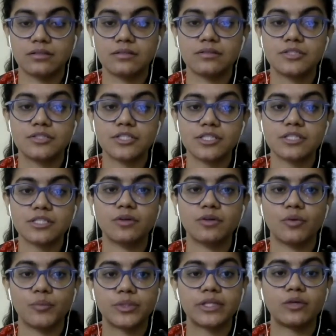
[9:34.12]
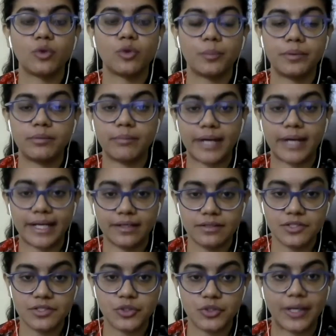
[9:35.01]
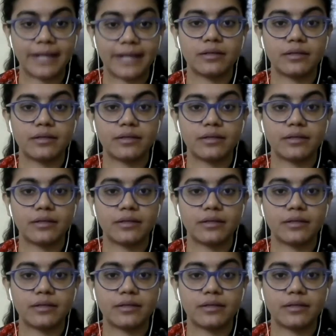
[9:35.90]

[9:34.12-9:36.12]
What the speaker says: just with an open mind, try and